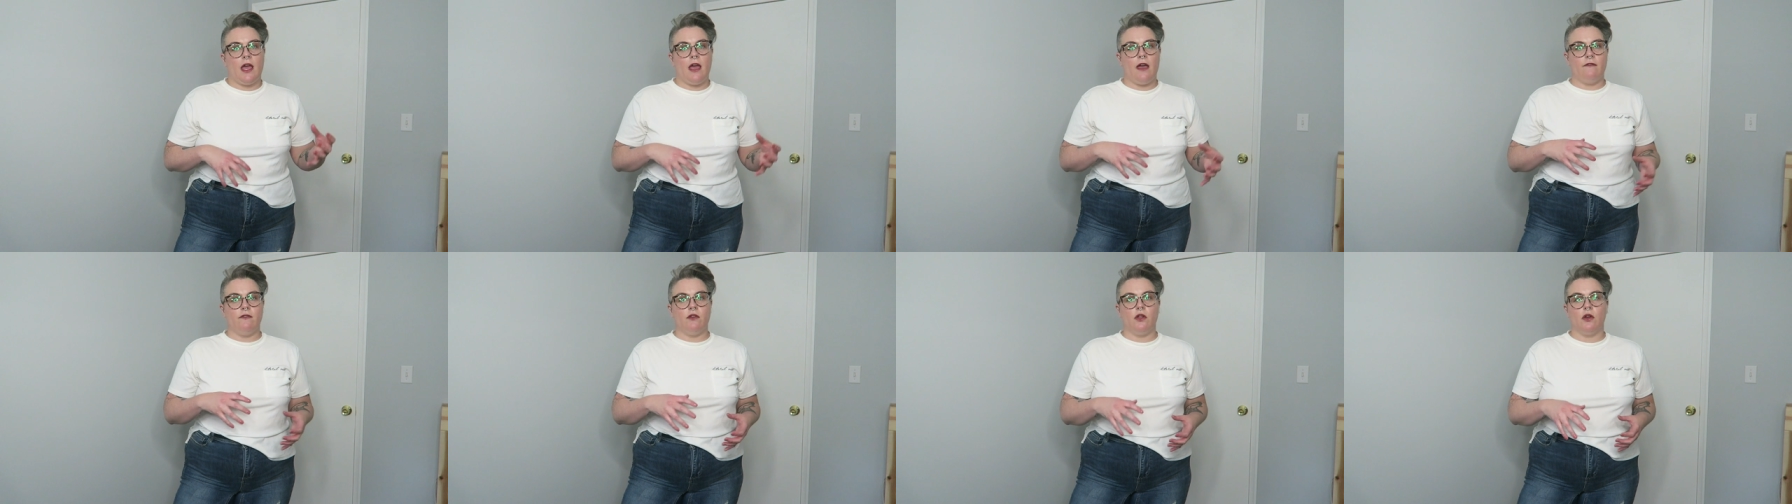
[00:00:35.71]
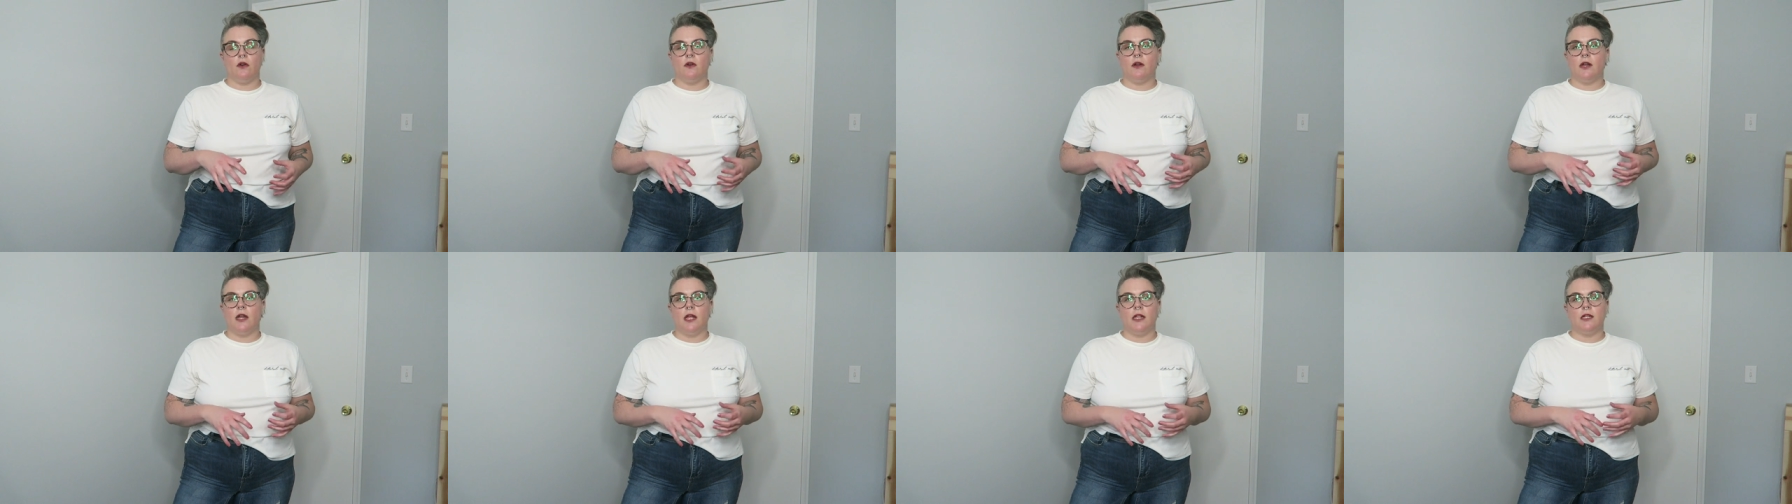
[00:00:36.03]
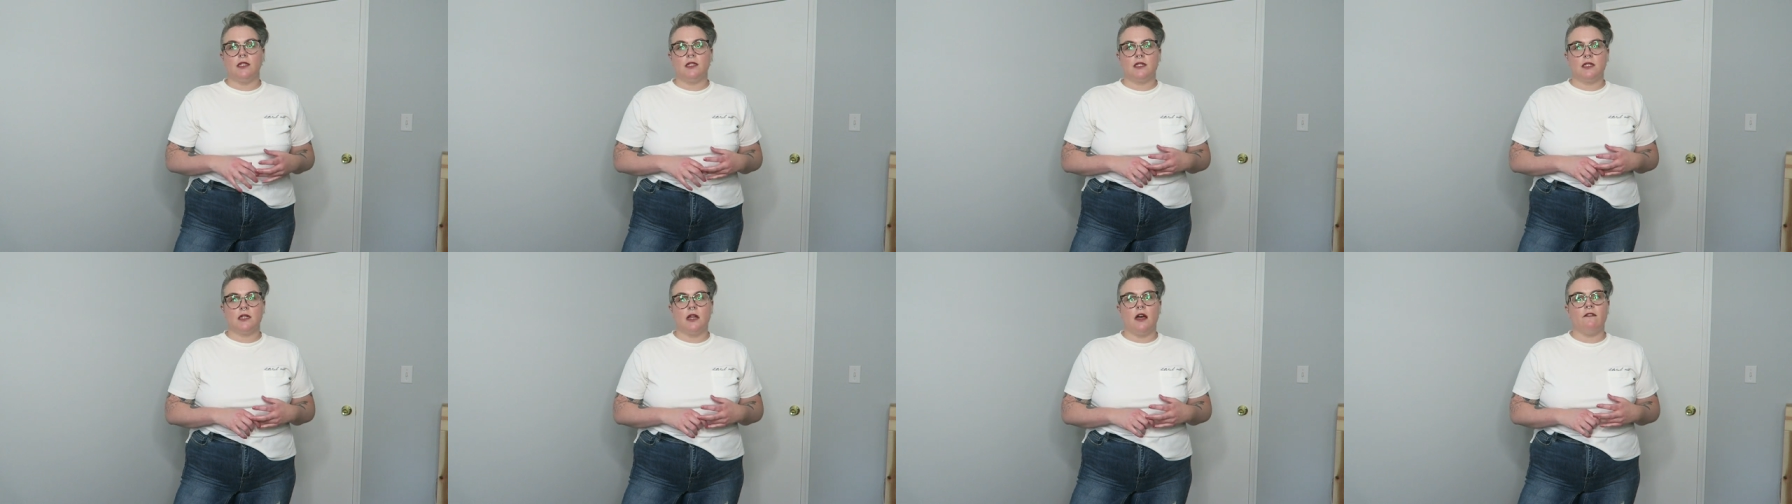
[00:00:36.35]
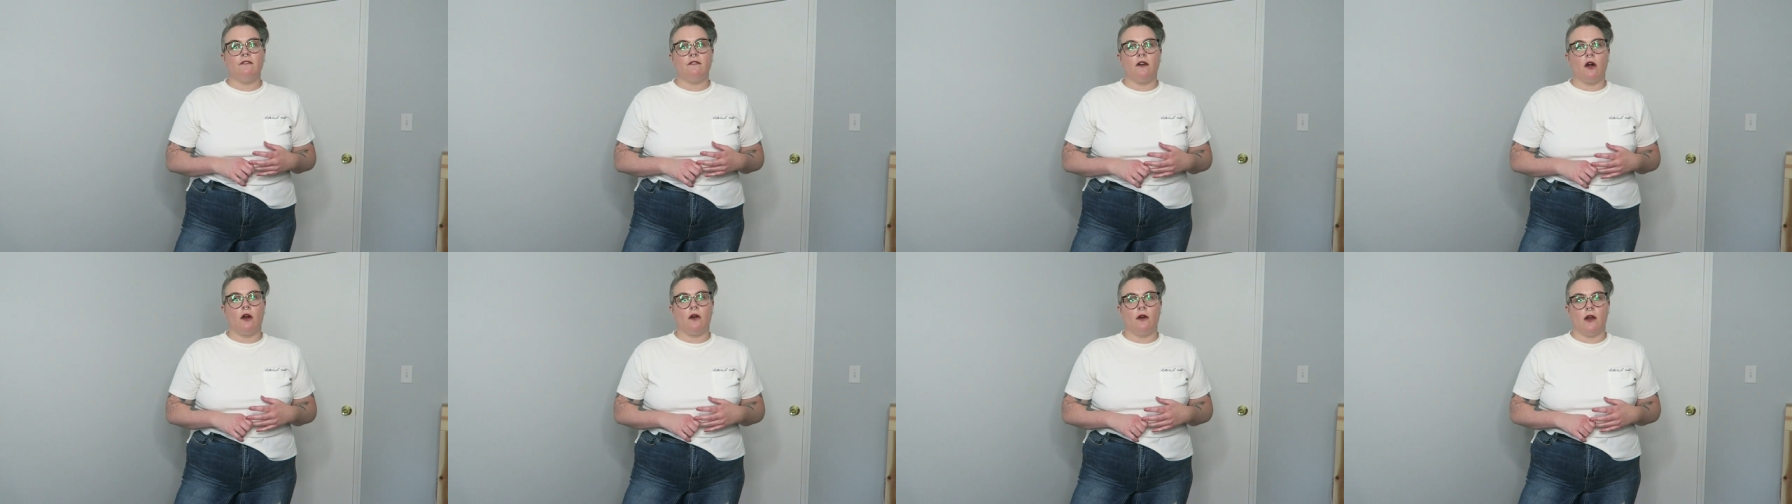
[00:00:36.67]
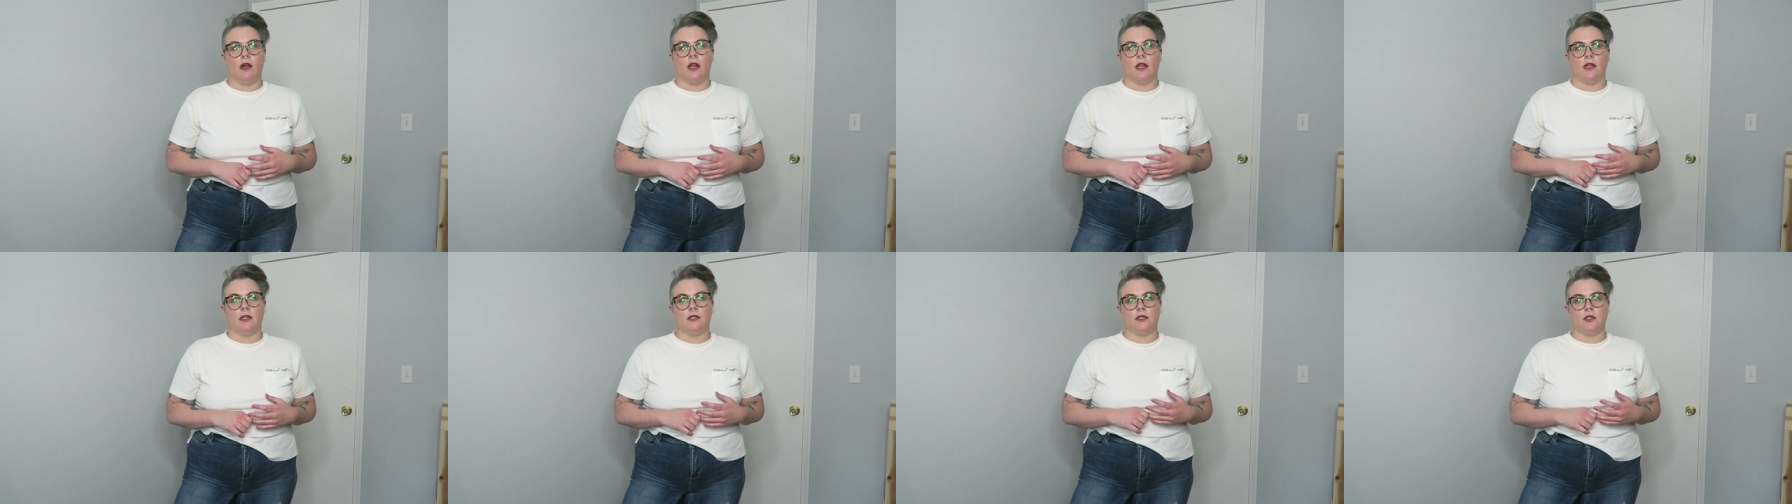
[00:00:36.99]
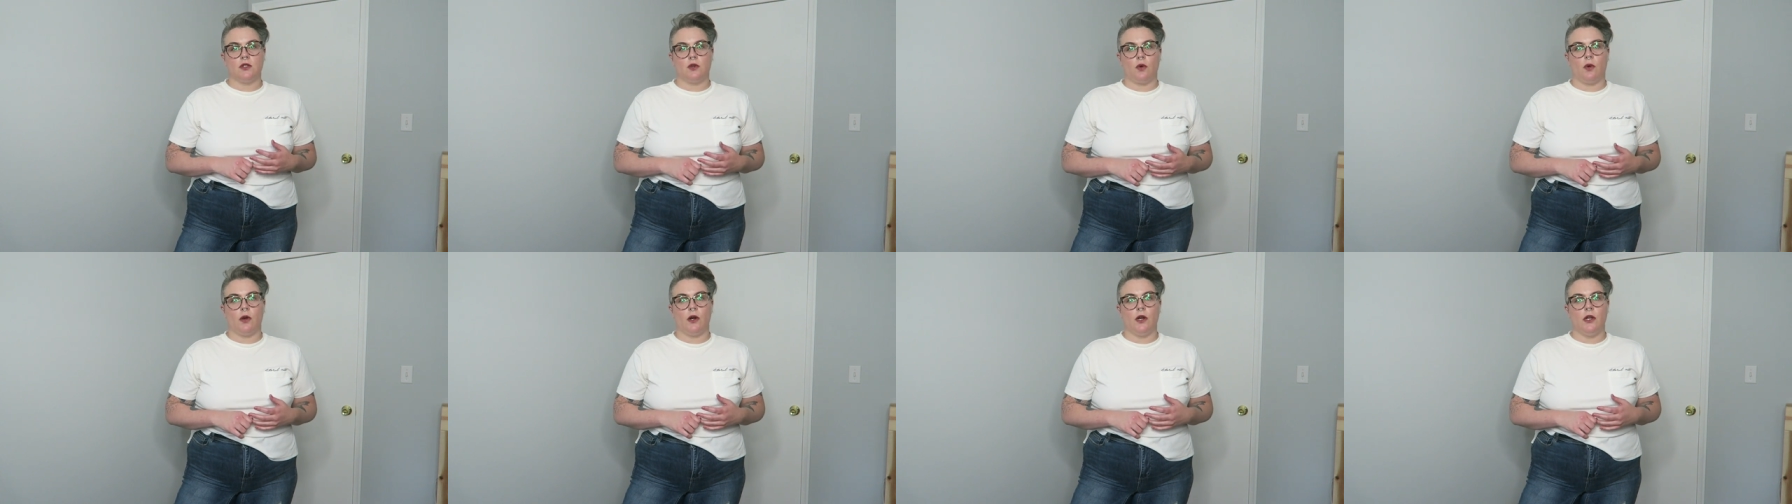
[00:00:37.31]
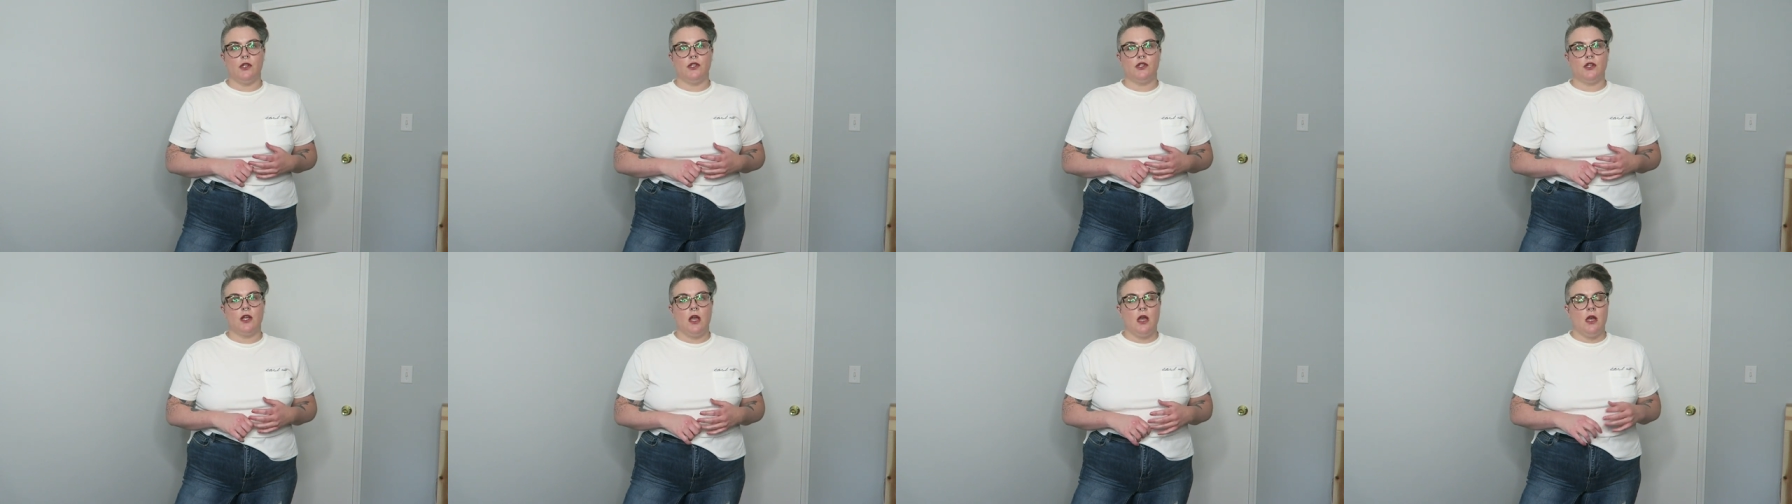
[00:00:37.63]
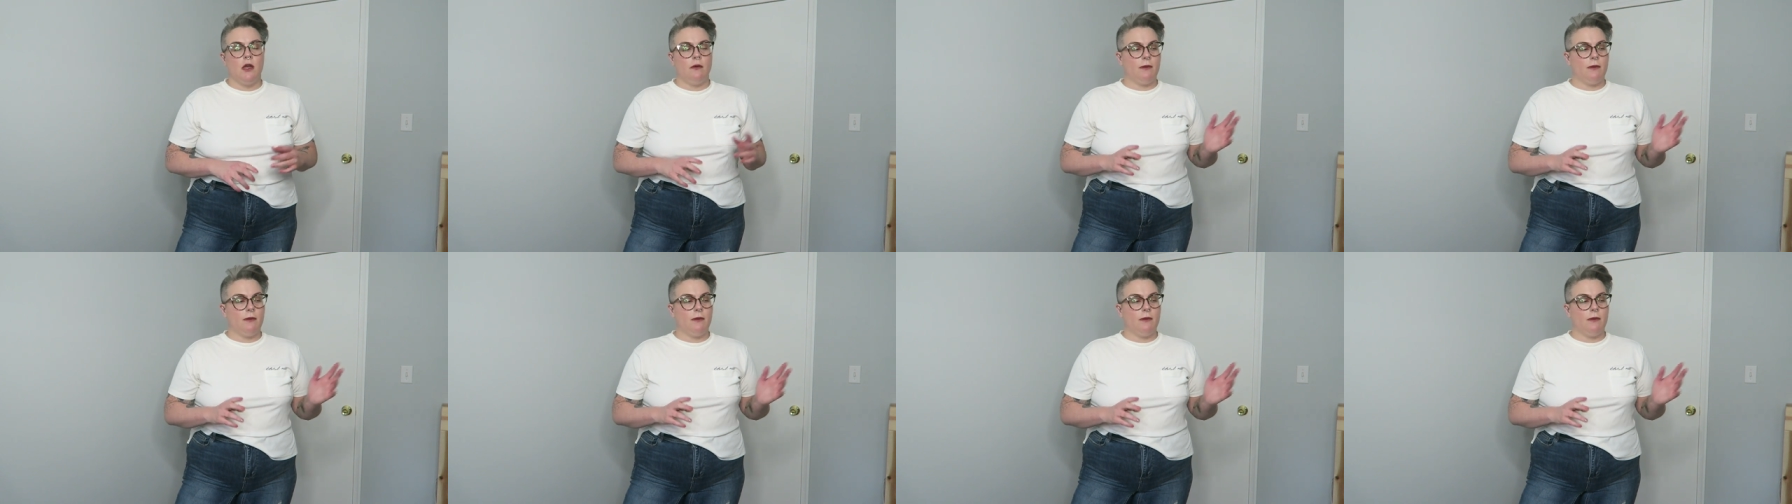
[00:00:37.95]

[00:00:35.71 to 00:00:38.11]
heavier knit stuff already in storage